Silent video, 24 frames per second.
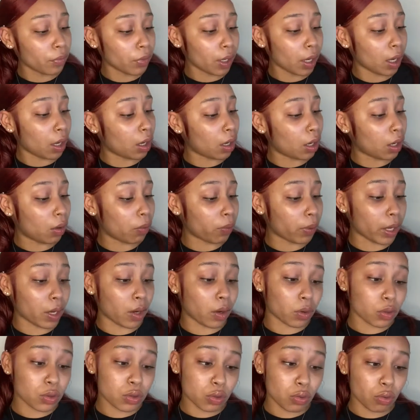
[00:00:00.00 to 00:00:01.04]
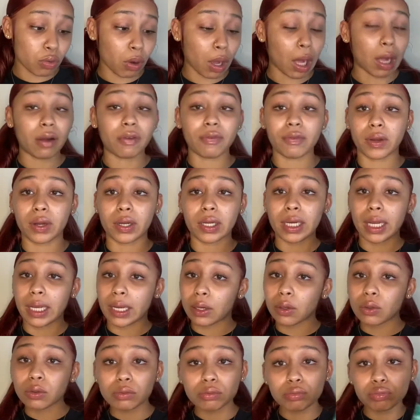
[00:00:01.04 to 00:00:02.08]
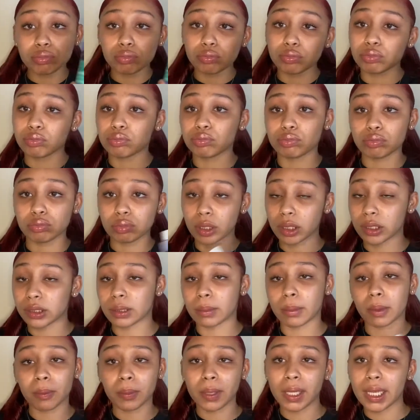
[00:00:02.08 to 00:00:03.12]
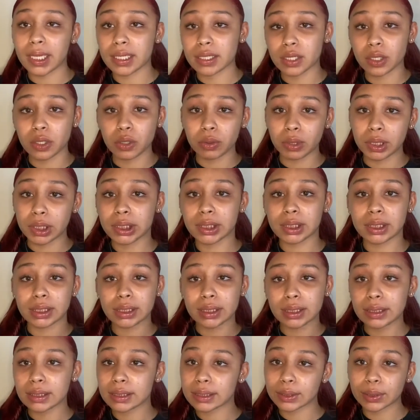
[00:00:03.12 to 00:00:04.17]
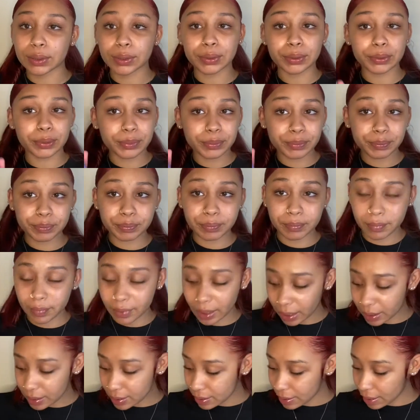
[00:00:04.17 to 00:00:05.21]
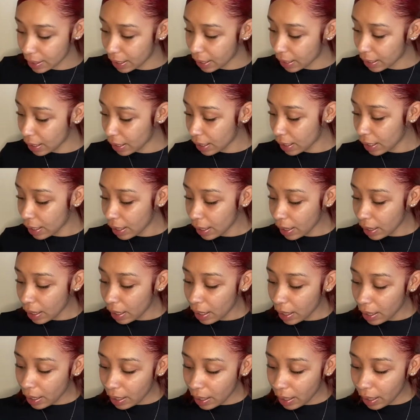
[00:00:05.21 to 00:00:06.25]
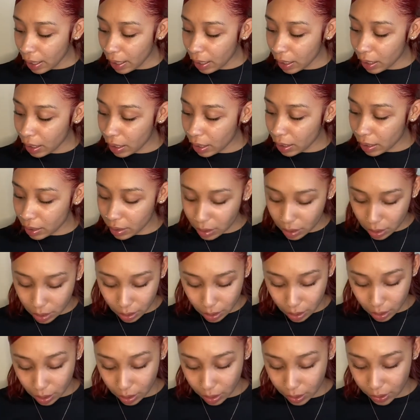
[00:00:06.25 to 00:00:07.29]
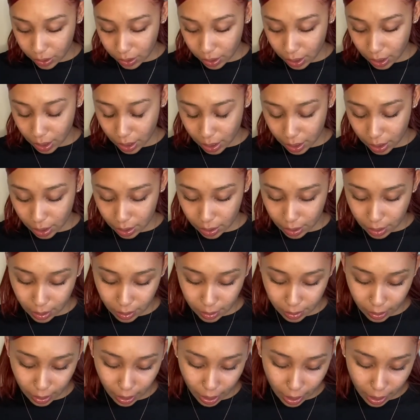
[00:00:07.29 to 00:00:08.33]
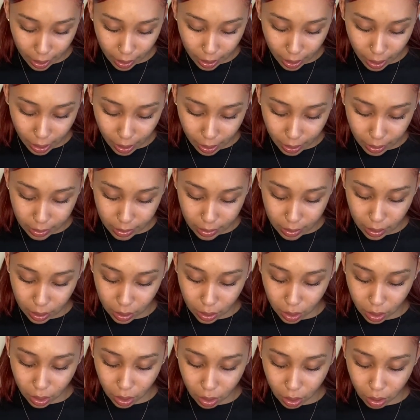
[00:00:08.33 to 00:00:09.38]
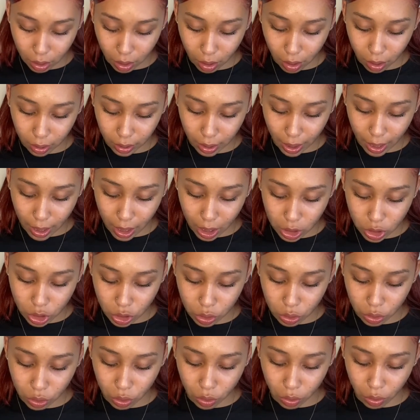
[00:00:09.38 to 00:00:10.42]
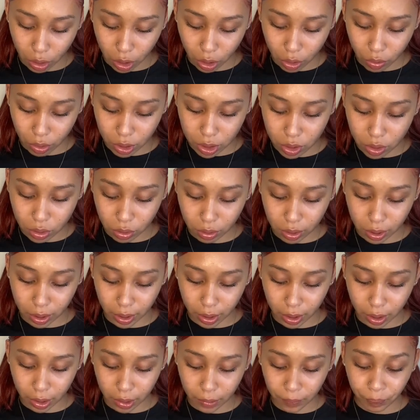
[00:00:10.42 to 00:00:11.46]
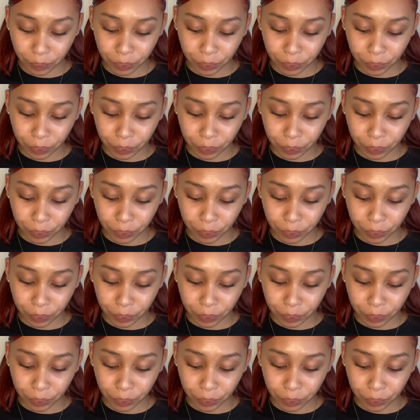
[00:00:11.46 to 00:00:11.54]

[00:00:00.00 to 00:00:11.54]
when I go to school I'll find out, because I'm gonna be asking questions. So that's that. And then I got the Karlash New York Crystal Clear